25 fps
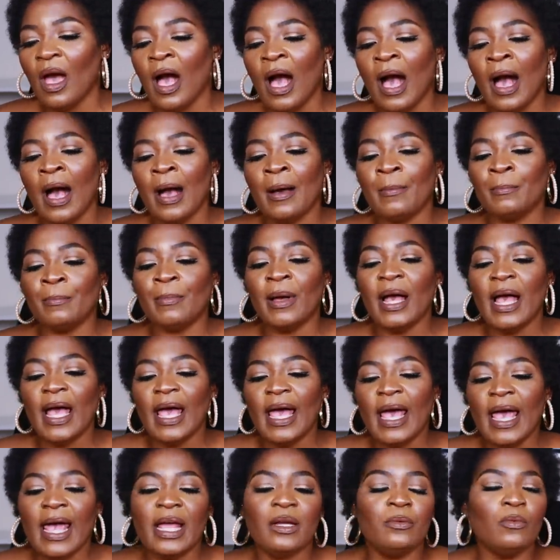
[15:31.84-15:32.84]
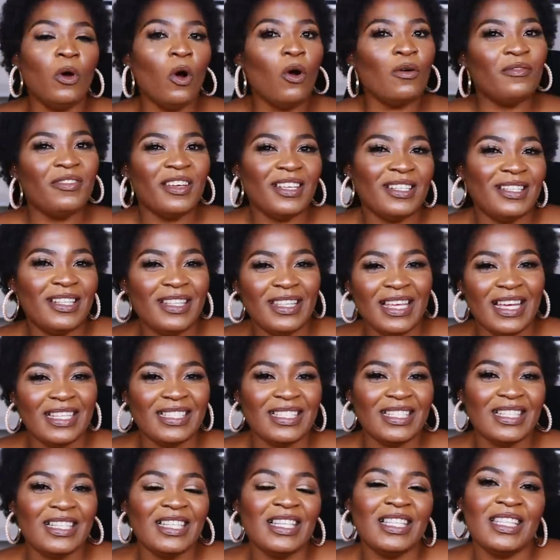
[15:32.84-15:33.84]
and obviously there are
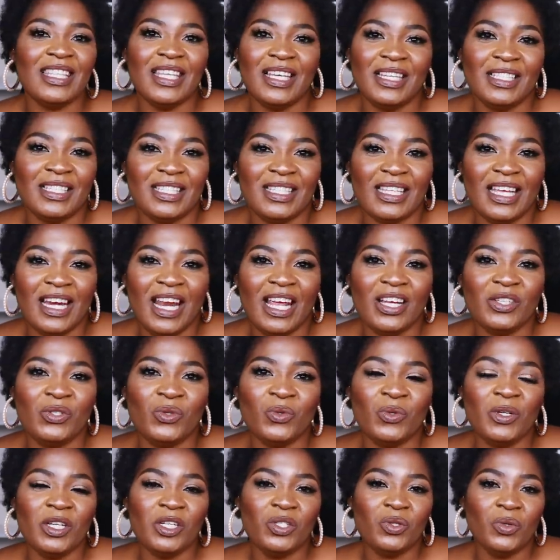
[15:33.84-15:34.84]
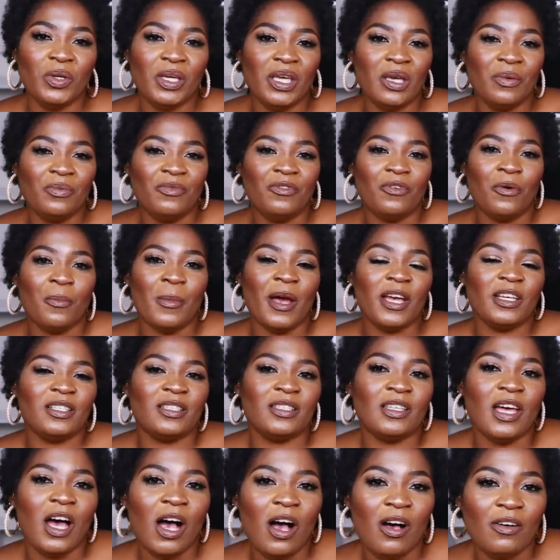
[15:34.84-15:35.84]
certain things that I do need to keep for
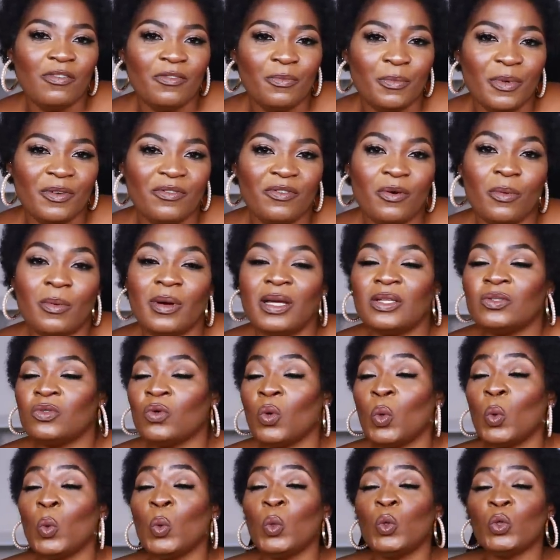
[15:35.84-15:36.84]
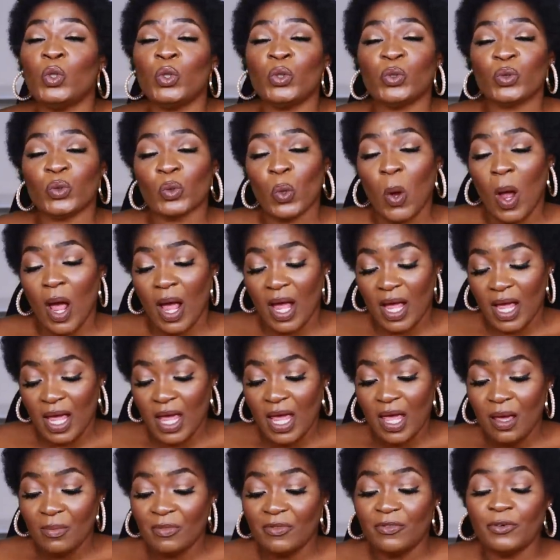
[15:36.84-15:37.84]
myself before
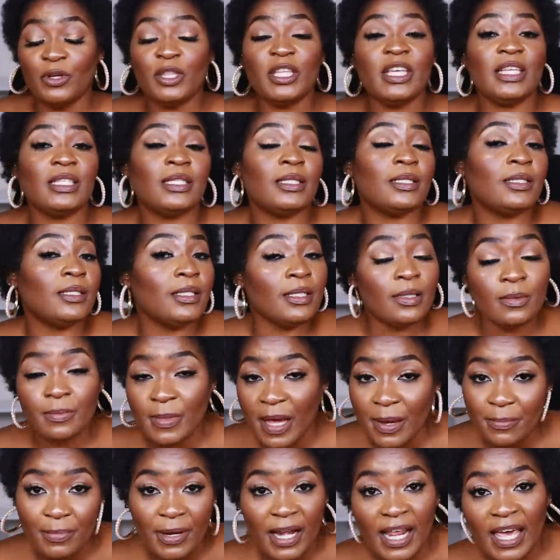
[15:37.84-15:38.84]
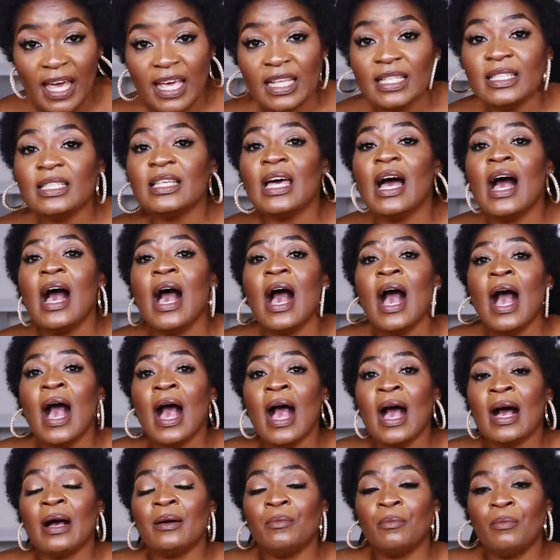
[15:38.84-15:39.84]
they steal my plans,
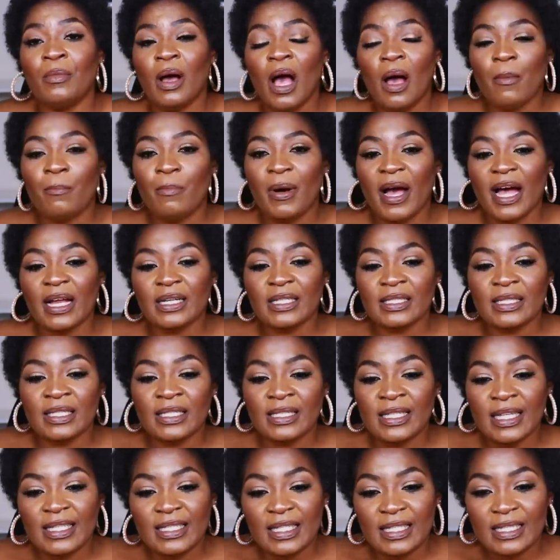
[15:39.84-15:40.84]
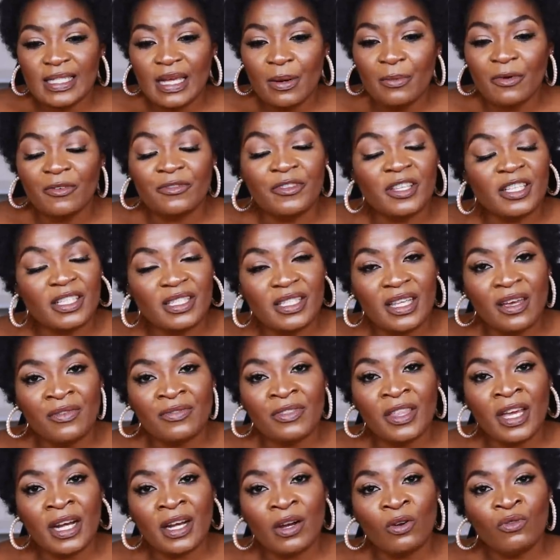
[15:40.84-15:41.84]
but these are just some of the
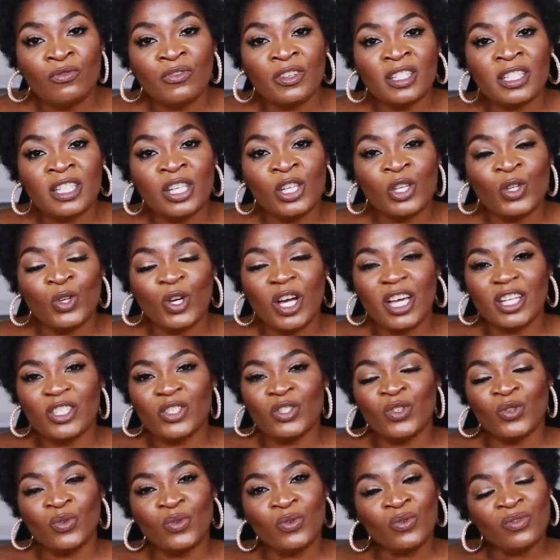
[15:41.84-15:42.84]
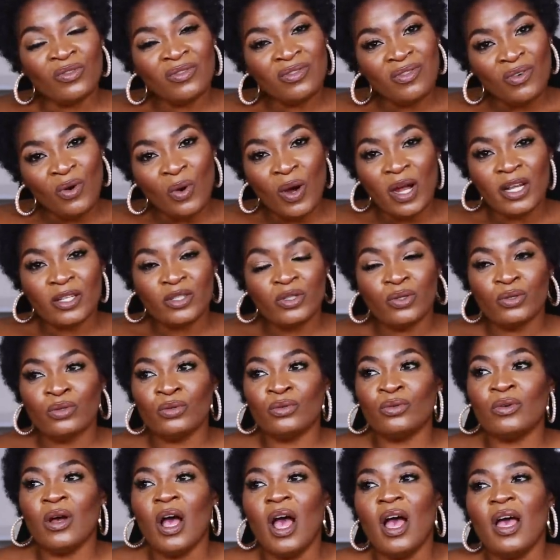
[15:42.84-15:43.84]
stuff that obviously you guys should look forward
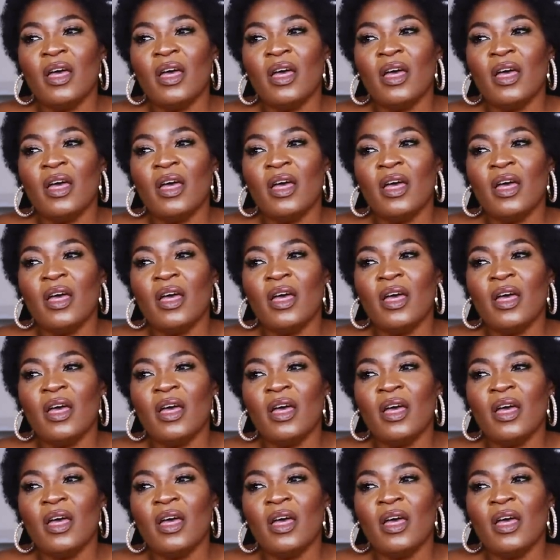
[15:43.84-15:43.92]
to.